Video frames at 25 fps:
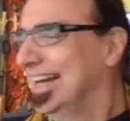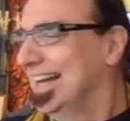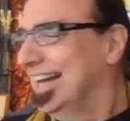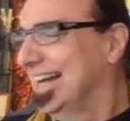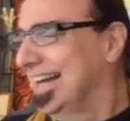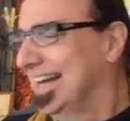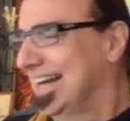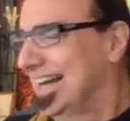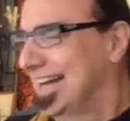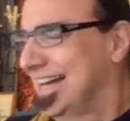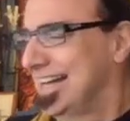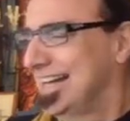
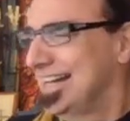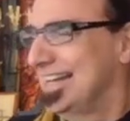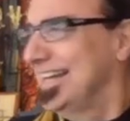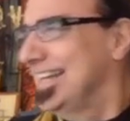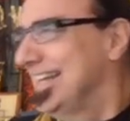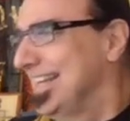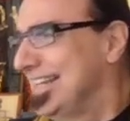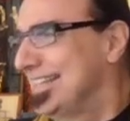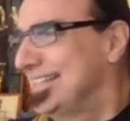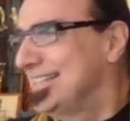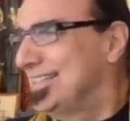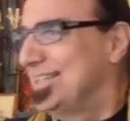yeah!
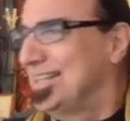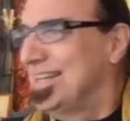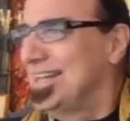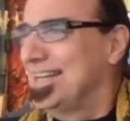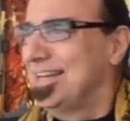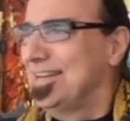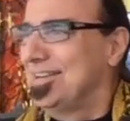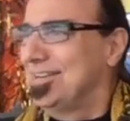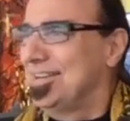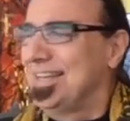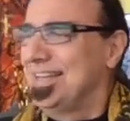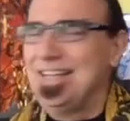It
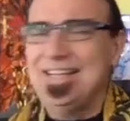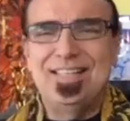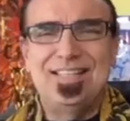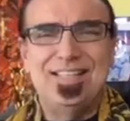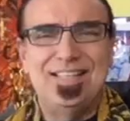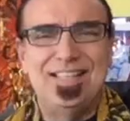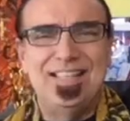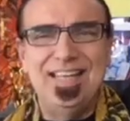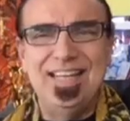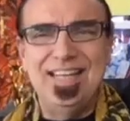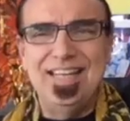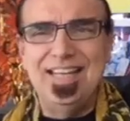is
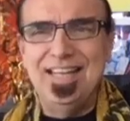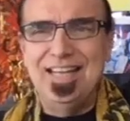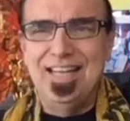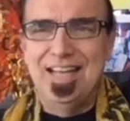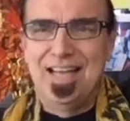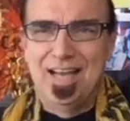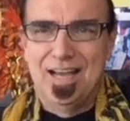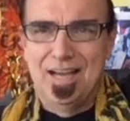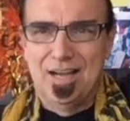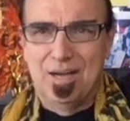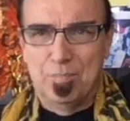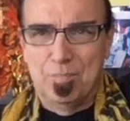the
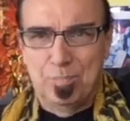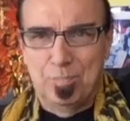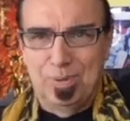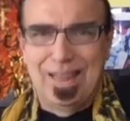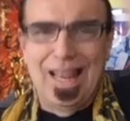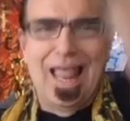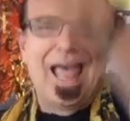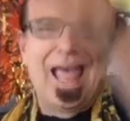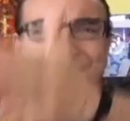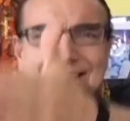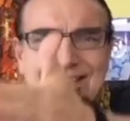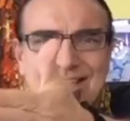
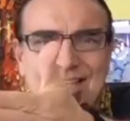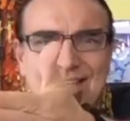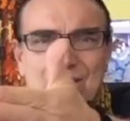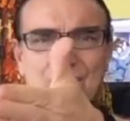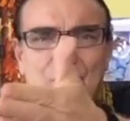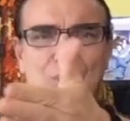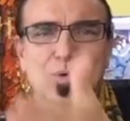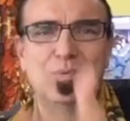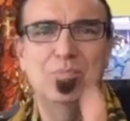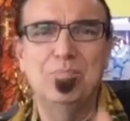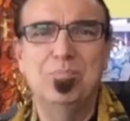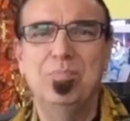
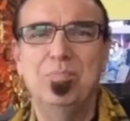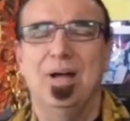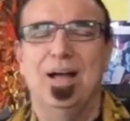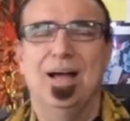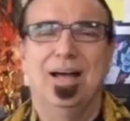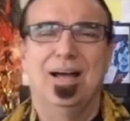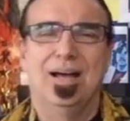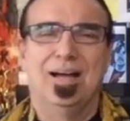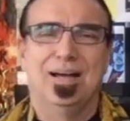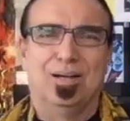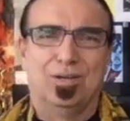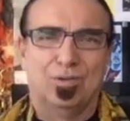Platinum
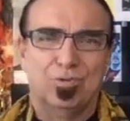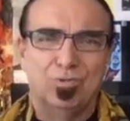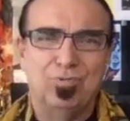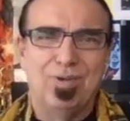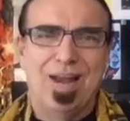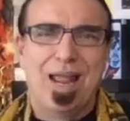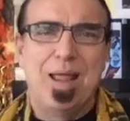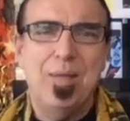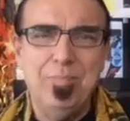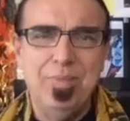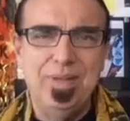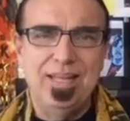
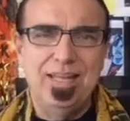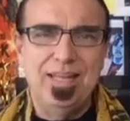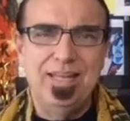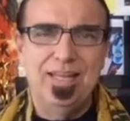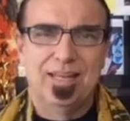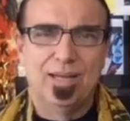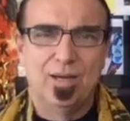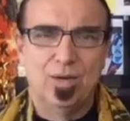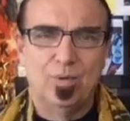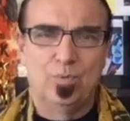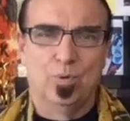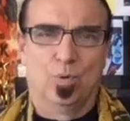
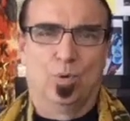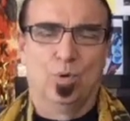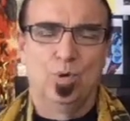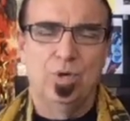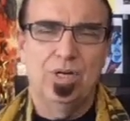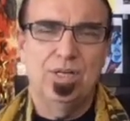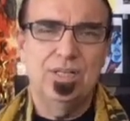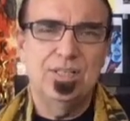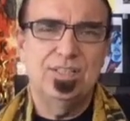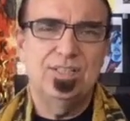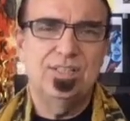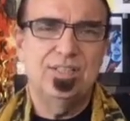Remmy
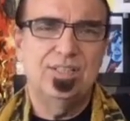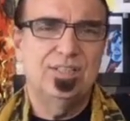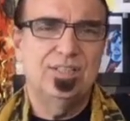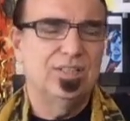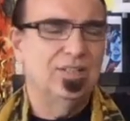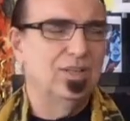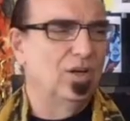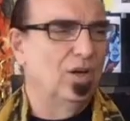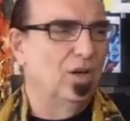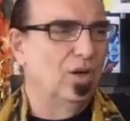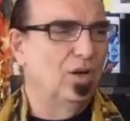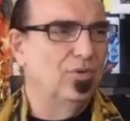Award
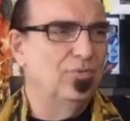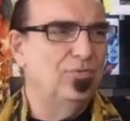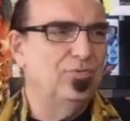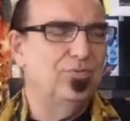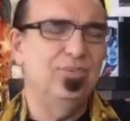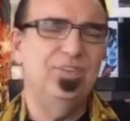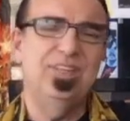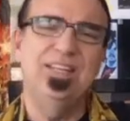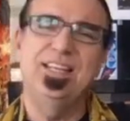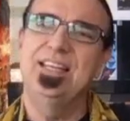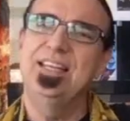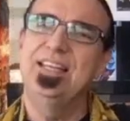of
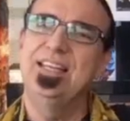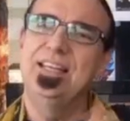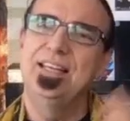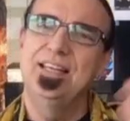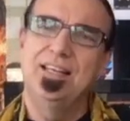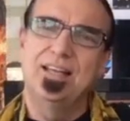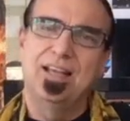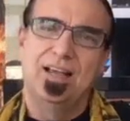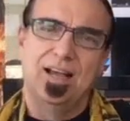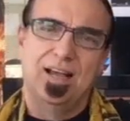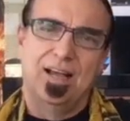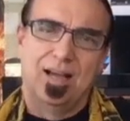
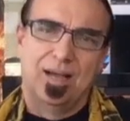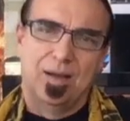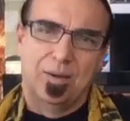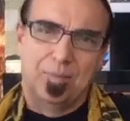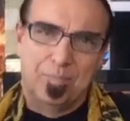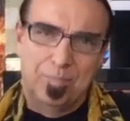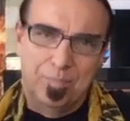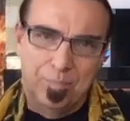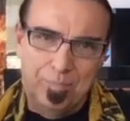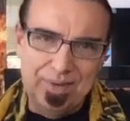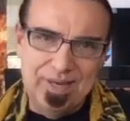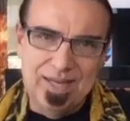the
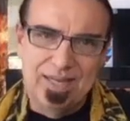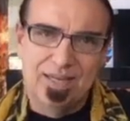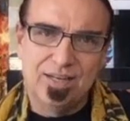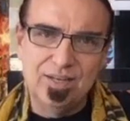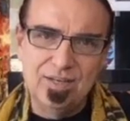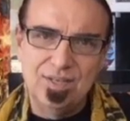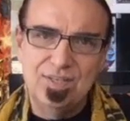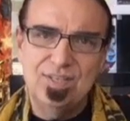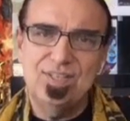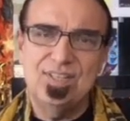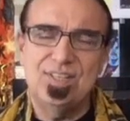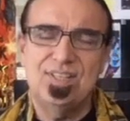
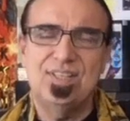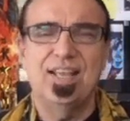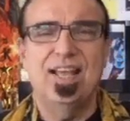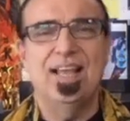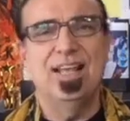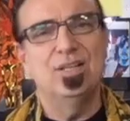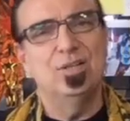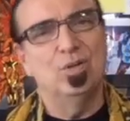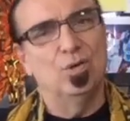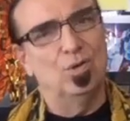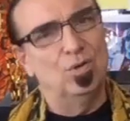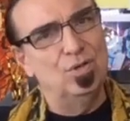biggest
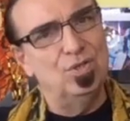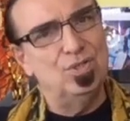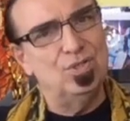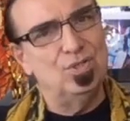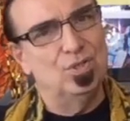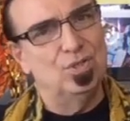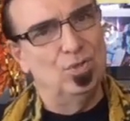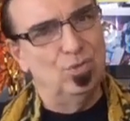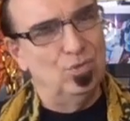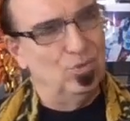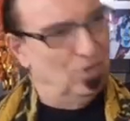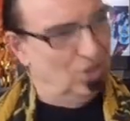and
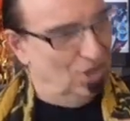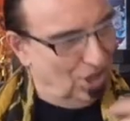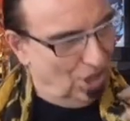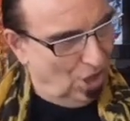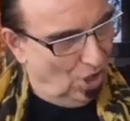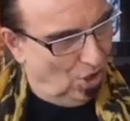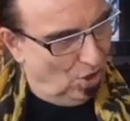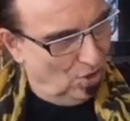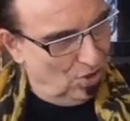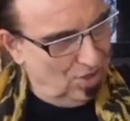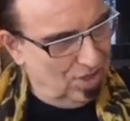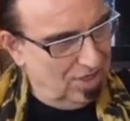also
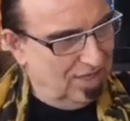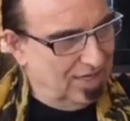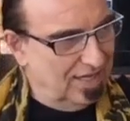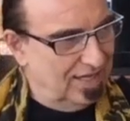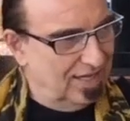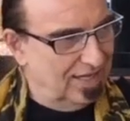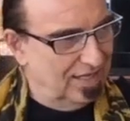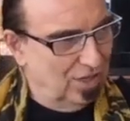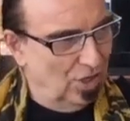longest